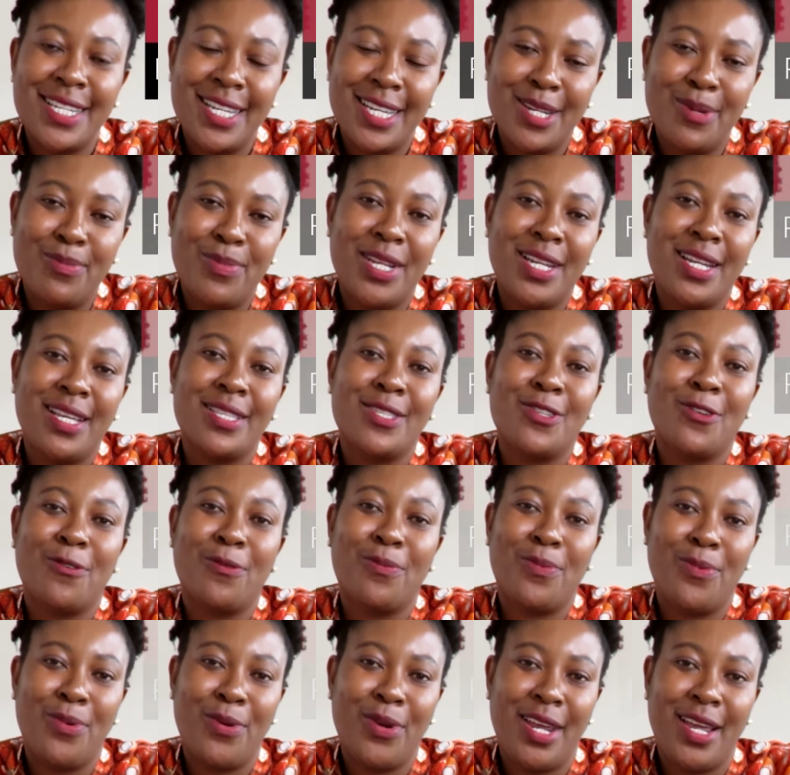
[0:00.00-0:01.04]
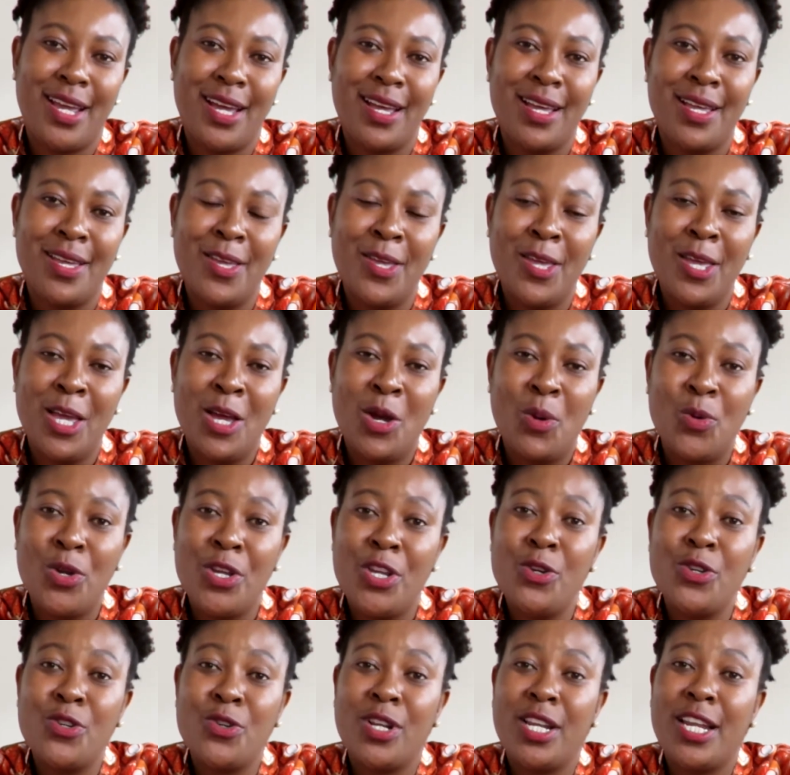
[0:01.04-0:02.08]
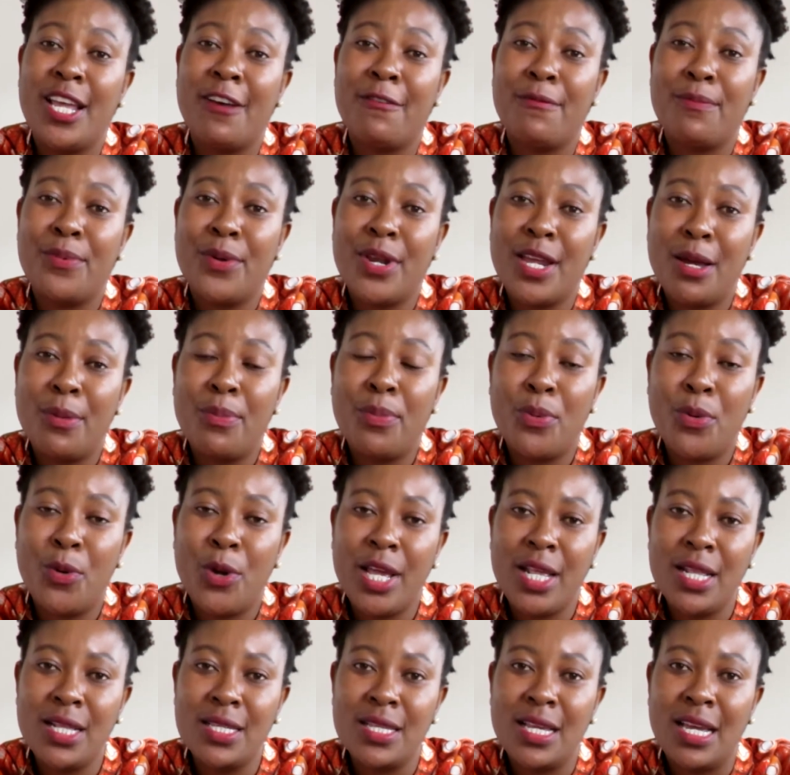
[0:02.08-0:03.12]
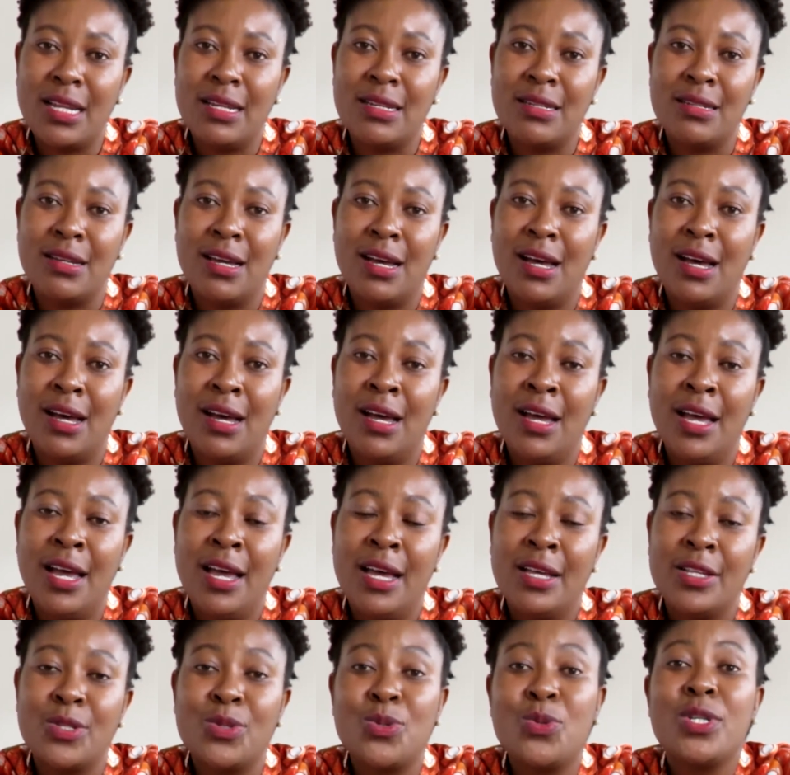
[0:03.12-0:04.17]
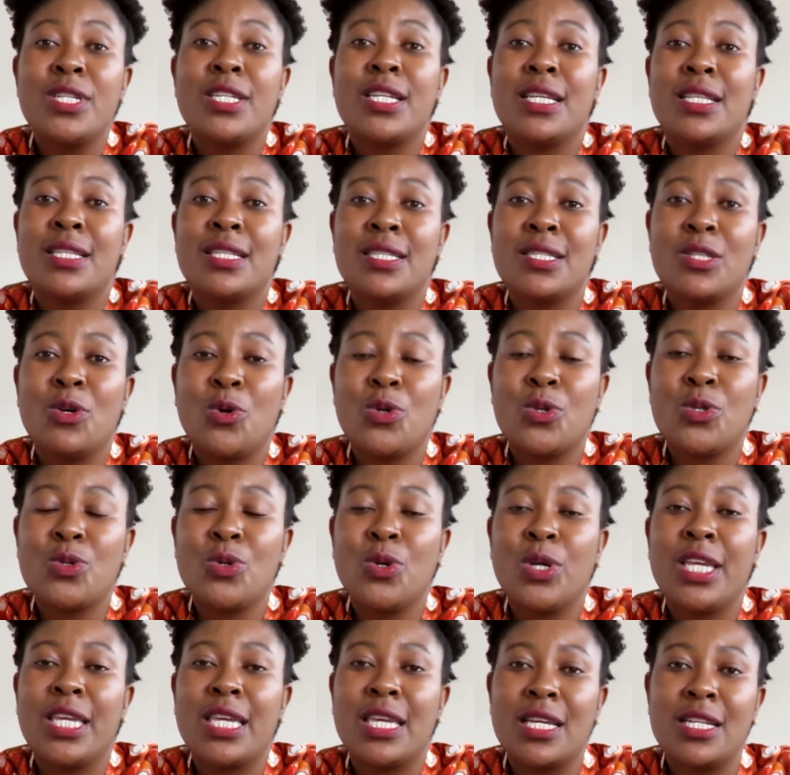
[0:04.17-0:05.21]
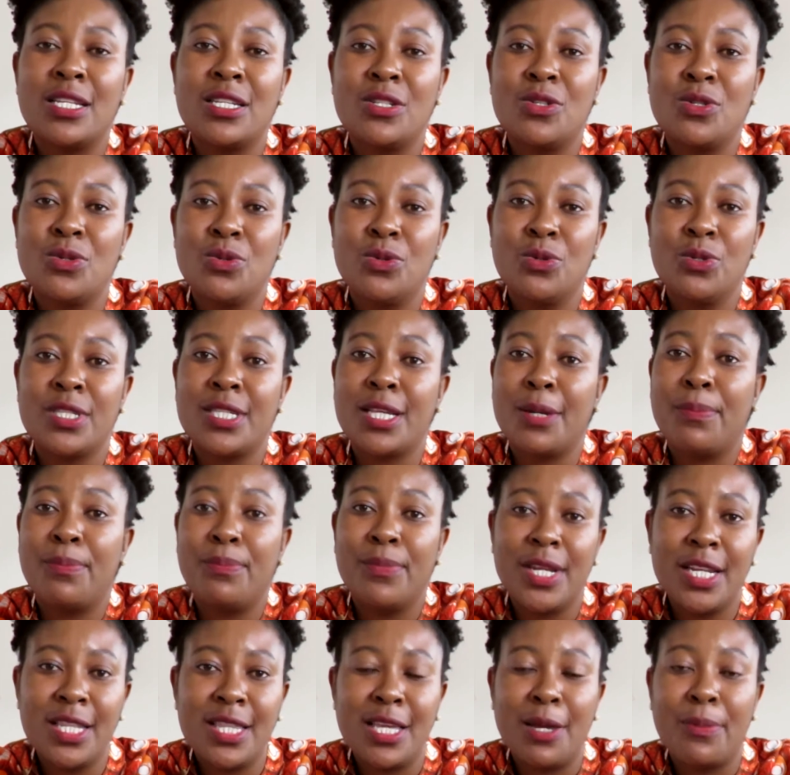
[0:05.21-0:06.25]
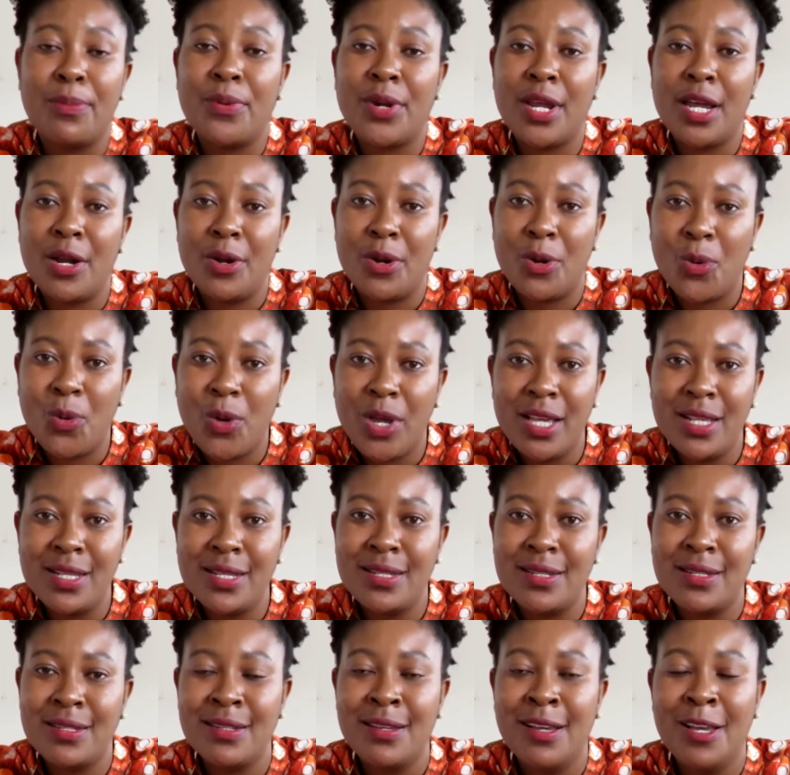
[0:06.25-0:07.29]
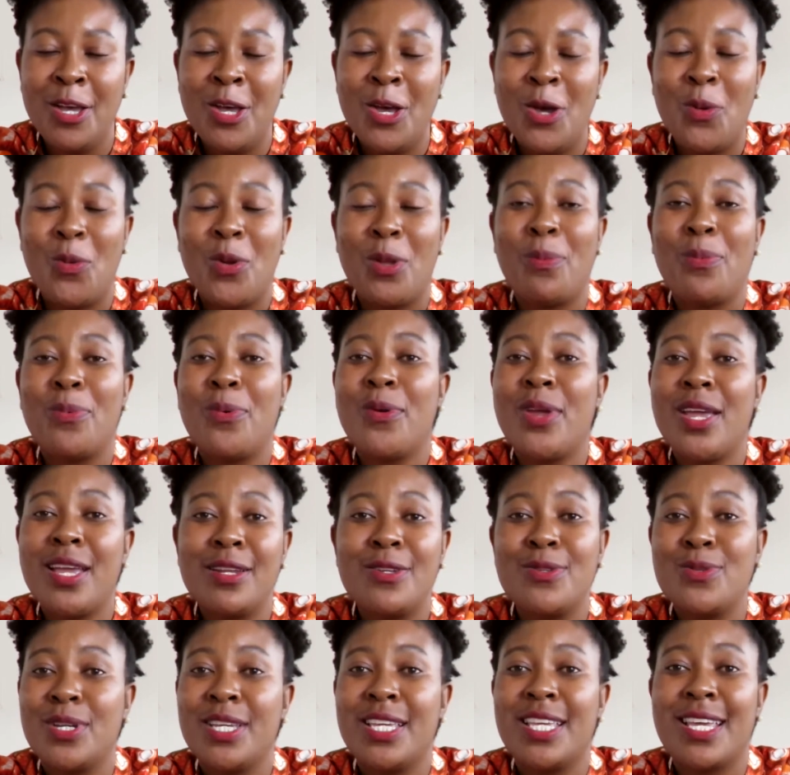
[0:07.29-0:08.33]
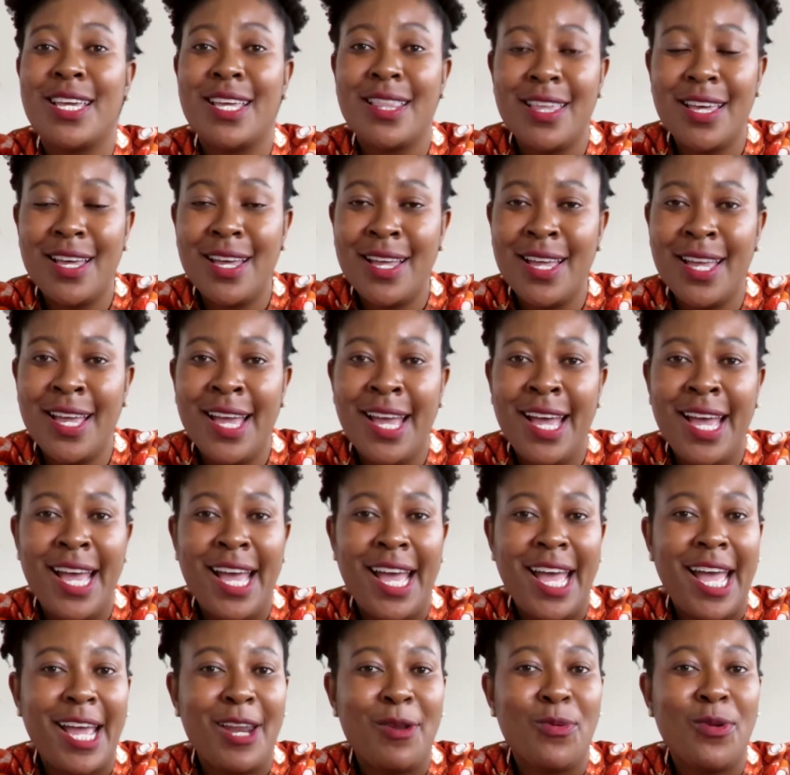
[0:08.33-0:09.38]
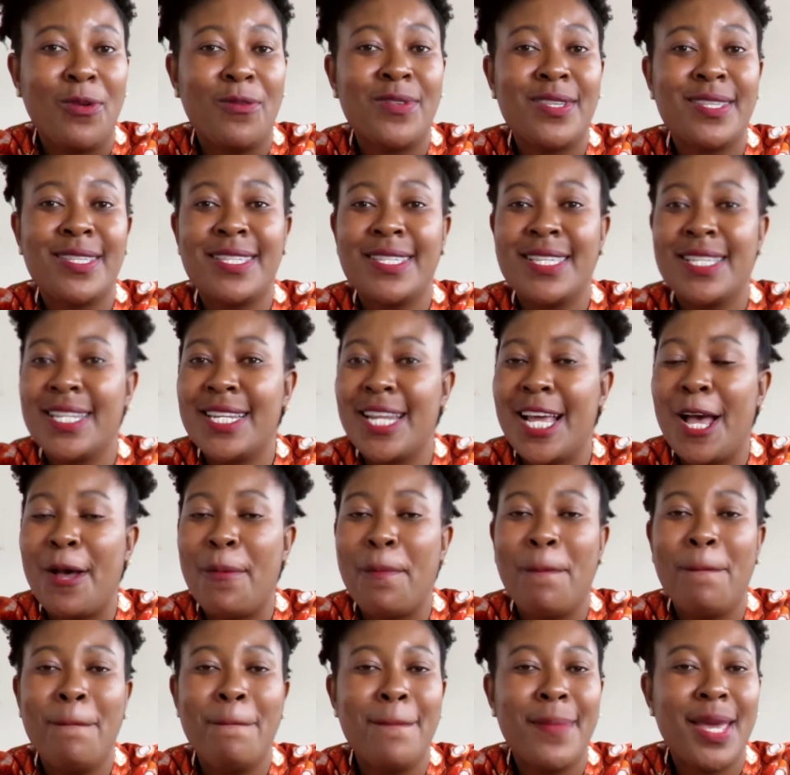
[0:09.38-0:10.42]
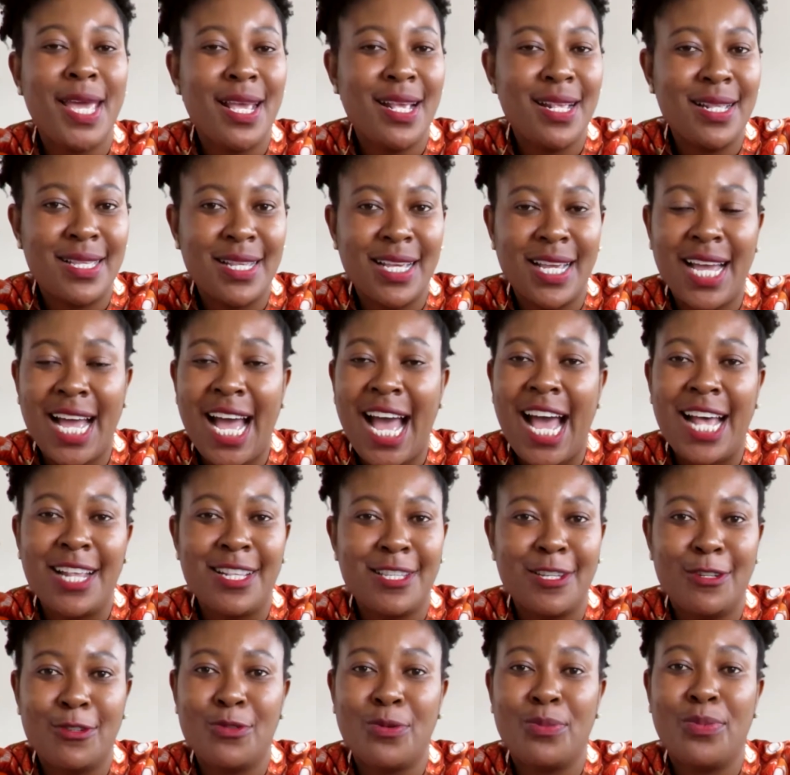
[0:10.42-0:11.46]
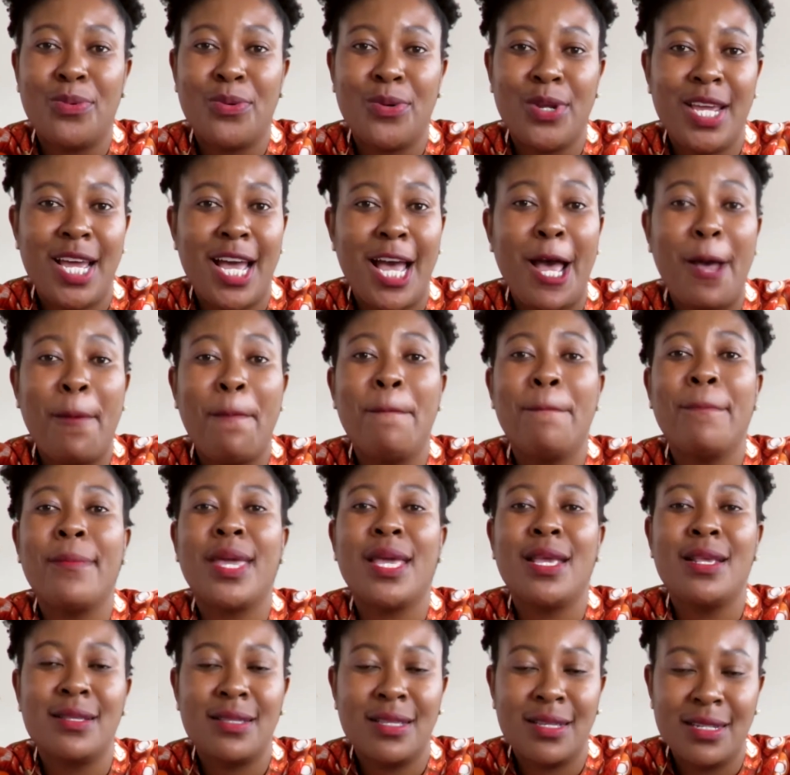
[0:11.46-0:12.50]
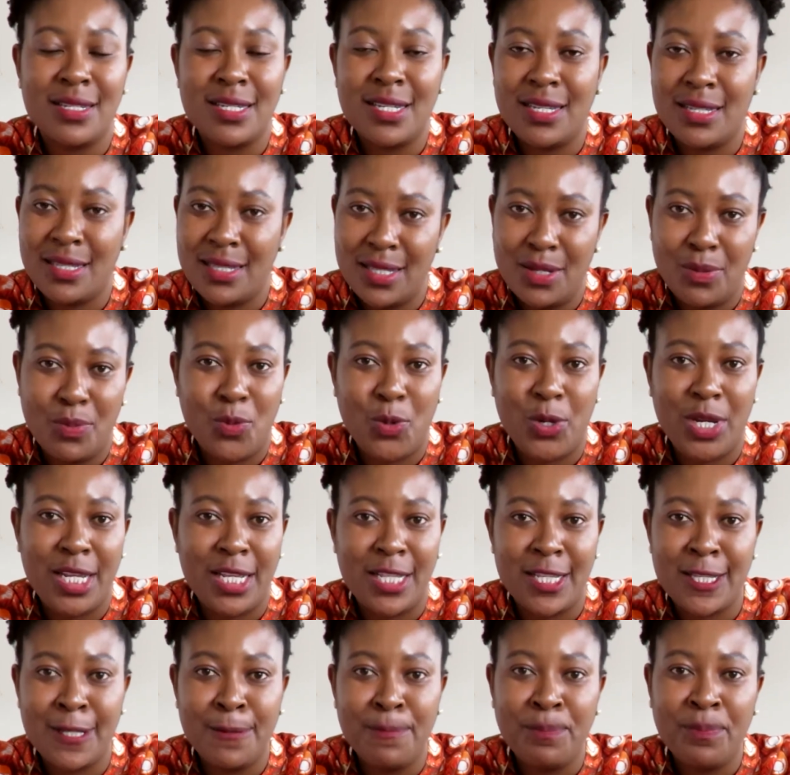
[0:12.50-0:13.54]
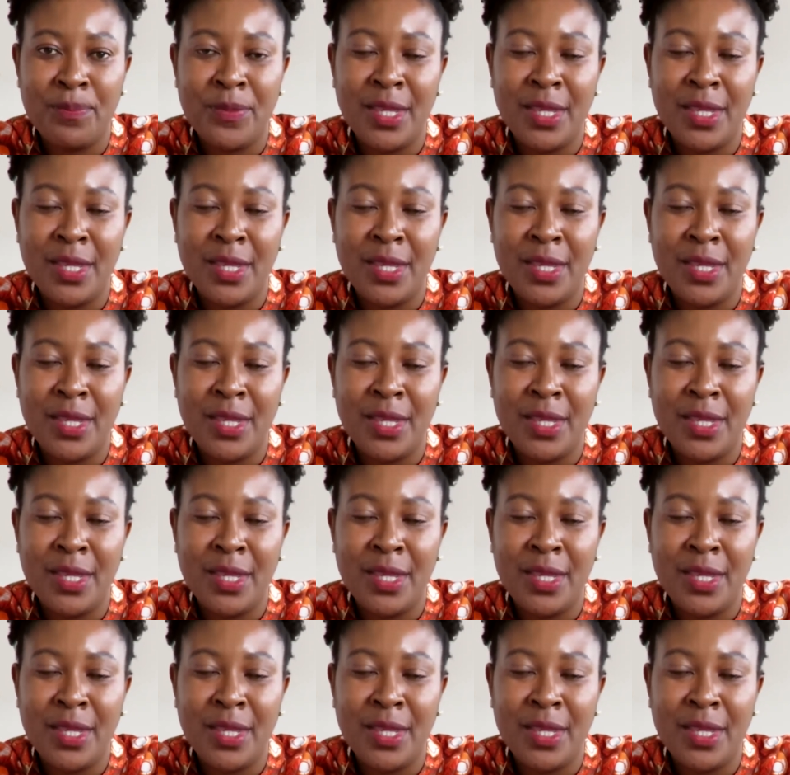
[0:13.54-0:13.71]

10 minutes of prayer. We usually have prayer points, and students also get to submit their prayer requests. We pray together, and we've seen amazing answer to prayer, amazing testimonies.